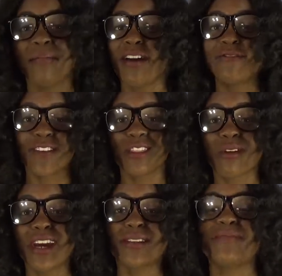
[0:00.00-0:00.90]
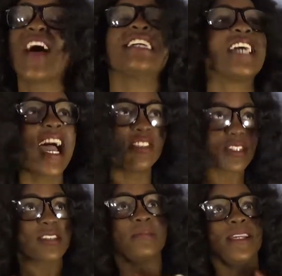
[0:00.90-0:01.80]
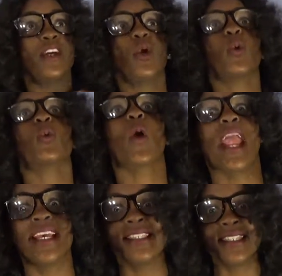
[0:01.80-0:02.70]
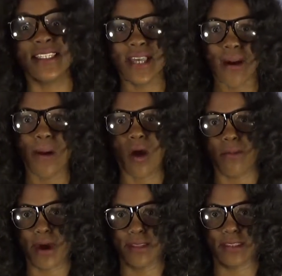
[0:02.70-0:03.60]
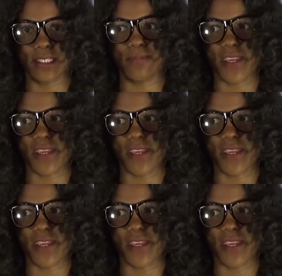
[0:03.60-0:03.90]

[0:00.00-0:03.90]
My fifth random fact, I used to be crazy about mindless